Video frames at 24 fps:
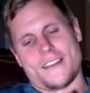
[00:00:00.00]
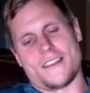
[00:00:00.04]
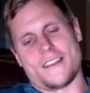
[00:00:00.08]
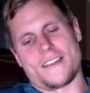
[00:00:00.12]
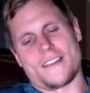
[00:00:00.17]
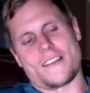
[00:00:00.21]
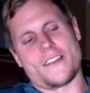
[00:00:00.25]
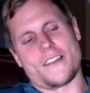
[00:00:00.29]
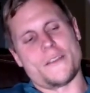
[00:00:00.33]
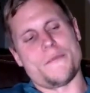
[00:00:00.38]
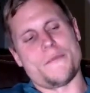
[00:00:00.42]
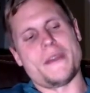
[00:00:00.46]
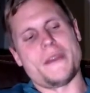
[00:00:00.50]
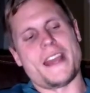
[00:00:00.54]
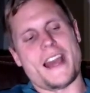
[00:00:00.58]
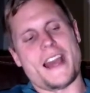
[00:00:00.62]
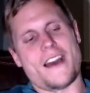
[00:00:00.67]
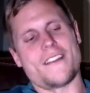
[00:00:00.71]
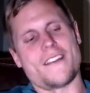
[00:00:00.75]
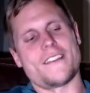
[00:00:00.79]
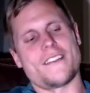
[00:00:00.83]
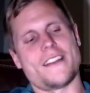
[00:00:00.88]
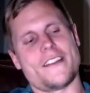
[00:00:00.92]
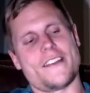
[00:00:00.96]
could be
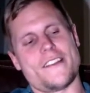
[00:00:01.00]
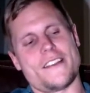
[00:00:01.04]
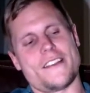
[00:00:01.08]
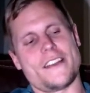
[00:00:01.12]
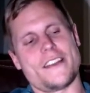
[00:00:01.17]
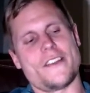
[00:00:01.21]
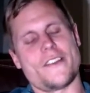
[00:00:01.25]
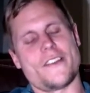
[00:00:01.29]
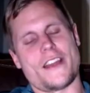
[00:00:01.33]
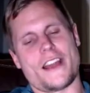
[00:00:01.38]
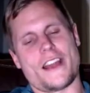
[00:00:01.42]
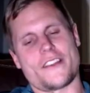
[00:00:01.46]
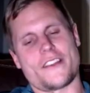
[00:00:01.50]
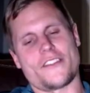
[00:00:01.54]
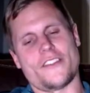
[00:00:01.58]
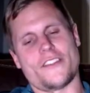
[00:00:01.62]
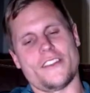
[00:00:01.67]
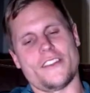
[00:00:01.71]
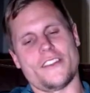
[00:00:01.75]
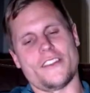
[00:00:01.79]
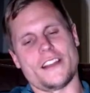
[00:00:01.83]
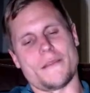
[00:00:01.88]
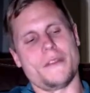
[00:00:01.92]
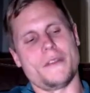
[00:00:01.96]
out there, and you're
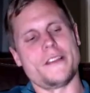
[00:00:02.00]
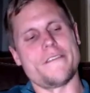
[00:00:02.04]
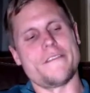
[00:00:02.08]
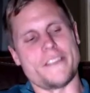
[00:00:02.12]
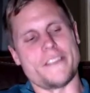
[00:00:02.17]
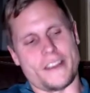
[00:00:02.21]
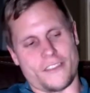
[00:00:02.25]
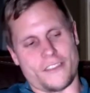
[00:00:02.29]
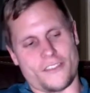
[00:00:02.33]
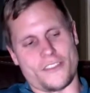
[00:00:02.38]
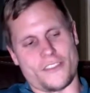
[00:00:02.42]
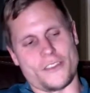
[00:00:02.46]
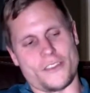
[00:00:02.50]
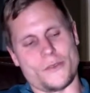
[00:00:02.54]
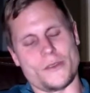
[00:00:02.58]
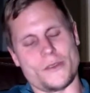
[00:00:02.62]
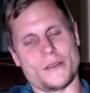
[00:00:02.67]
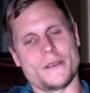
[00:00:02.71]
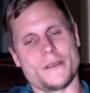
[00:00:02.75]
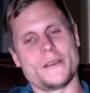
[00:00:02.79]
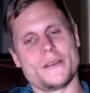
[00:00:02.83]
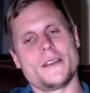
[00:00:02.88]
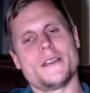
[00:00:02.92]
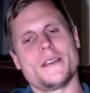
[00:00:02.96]
actually oblivious to it
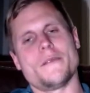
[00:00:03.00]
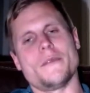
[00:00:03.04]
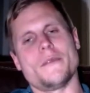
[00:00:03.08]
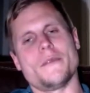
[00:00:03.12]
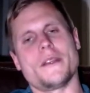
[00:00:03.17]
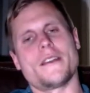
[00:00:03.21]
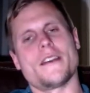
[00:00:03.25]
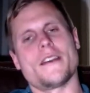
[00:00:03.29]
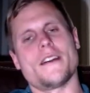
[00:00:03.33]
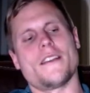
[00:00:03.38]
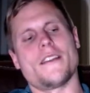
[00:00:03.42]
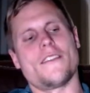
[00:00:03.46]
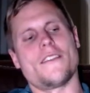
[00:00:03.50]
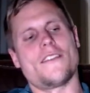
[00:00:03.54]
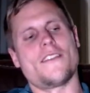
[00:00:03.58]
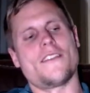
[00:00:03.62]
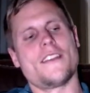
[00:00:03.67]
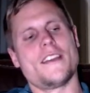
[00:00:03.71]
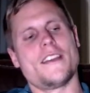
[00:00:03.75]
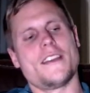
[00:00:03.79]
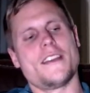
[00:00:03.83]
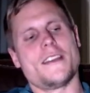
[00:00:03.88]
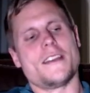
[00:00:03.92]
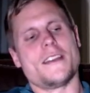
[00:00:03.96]

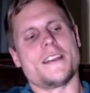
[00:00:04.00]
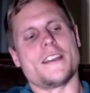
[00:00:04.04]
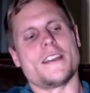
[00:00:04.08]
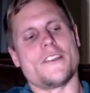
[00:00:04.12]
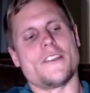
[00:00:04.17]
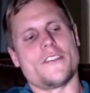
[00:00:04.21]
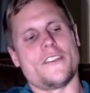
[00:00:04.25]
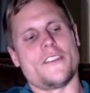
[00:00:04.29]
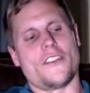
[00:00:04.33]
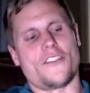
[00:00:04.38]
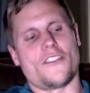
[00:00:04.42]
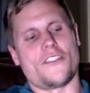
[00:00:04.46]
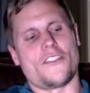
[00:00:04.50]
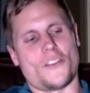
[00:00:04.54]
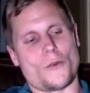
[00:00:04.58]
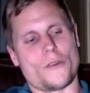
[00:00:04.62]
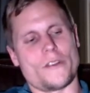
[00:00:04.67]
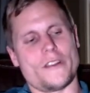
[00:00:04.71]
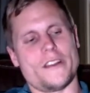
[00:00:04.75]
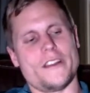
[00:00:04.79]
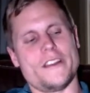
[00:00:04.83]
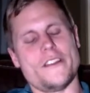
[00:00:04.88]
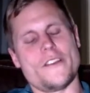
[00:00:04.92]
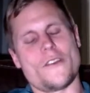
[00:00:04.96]
because you're
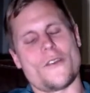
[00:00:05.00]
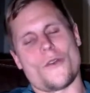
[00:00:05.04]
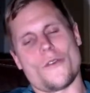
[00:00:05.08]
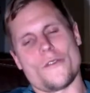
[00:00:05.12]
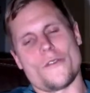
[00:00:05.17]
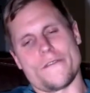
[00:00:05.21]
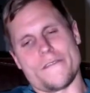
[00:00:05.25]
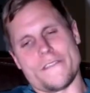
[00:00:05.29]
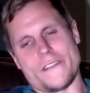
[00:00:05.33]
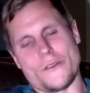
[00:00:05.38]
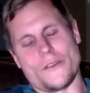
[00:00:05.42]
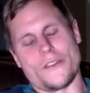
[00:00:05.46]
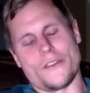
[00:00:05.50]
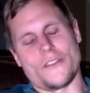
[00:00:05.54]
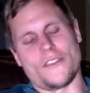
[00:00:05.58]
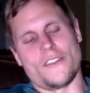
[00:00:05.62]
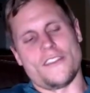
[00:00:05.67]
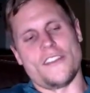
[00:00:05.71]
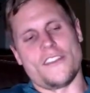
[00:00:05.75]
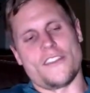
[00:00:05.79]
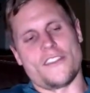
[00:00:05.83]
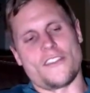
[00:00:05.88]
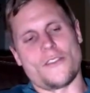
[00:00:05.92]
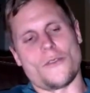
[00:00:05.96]
distorted. Your whole view is
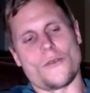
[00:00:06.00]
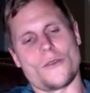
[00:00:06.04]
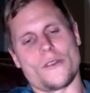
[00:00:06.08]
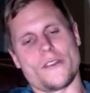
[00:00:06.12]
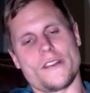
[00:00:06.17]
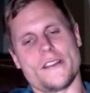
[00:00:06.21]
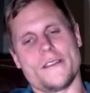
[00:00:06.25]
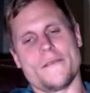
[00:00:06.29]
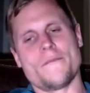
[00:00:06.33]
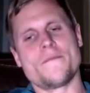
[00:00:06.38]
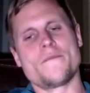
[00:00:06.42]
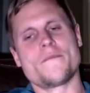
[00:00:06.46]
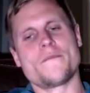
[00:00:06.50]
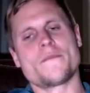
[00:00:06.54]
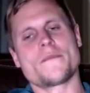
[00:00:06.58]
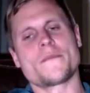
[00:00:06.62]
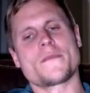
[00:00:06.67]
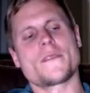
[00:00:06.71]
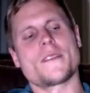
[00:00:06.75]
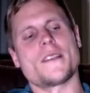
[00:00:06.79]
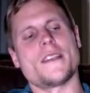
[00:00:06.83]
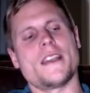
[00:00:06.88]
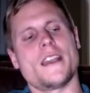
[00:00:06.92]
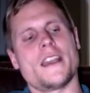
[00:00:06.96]
distorted,
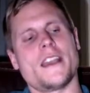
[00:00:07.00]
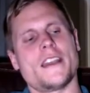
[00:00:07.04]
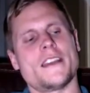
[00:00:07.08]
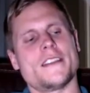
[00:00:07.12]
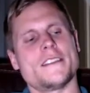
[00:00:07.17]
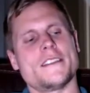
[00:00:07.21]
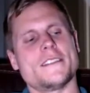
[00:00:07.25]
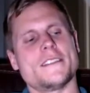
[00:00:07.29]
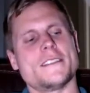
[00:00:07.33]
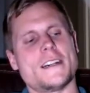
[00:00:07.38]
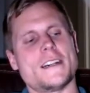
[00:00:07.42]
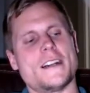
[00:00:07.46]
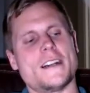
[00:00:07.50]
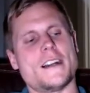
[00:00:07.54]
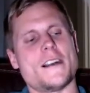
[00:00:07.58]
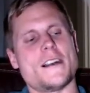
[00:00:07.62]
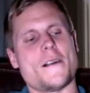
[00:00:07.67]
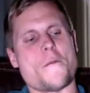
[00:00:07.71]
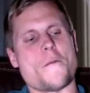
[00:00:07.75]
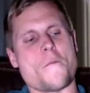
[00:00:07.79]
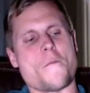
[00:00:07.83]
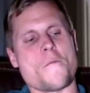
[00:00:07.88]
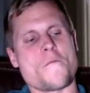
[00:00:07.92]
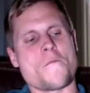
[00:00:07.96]
and I